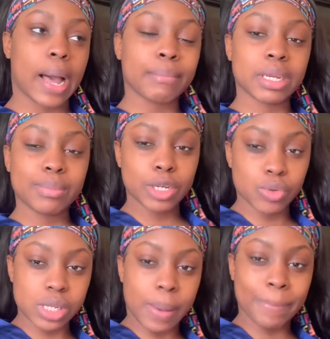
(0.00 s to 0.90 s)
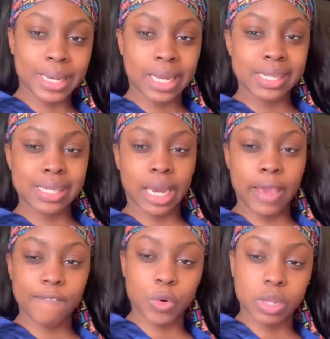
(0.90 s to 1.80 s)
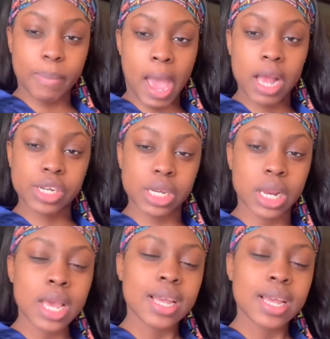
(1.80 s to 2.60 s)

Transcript: I'm going to be doing some planning today for the pageant